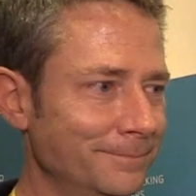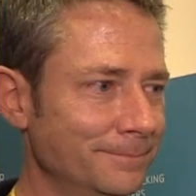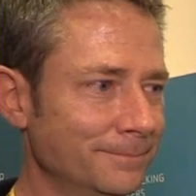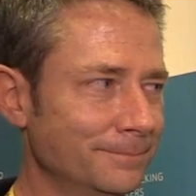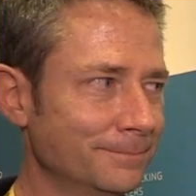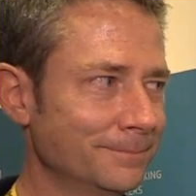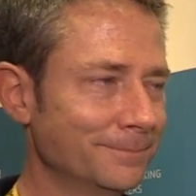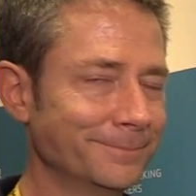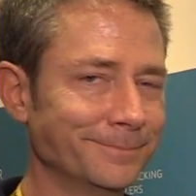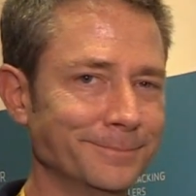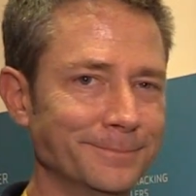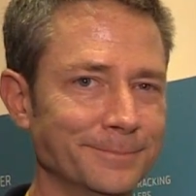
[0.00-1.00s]

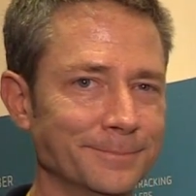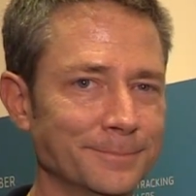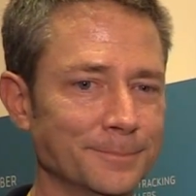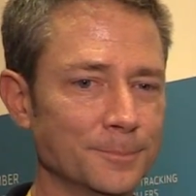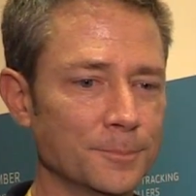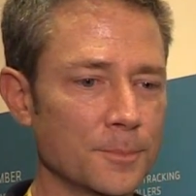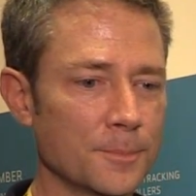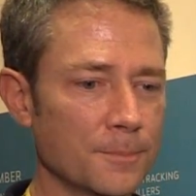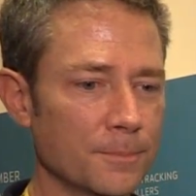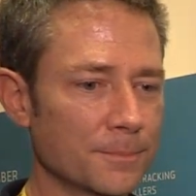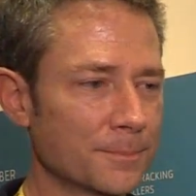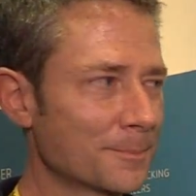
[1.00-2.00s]

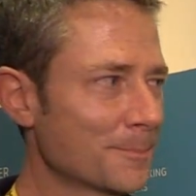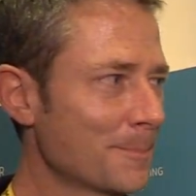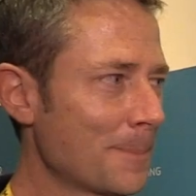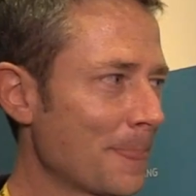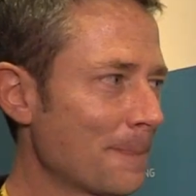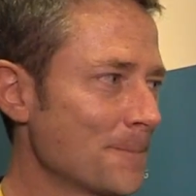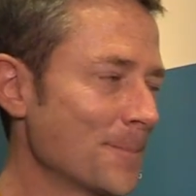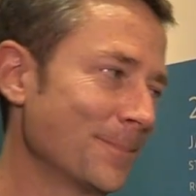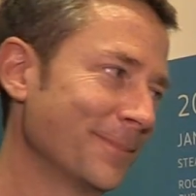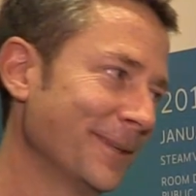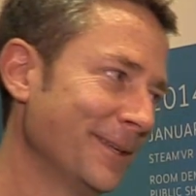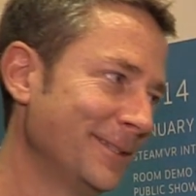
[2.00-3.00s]

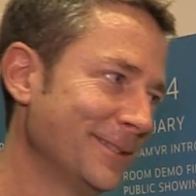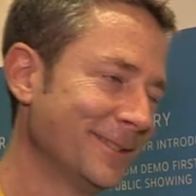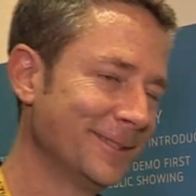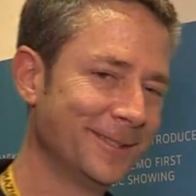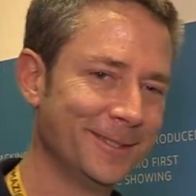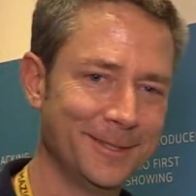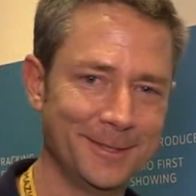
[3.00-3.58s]
The person shown says nothing.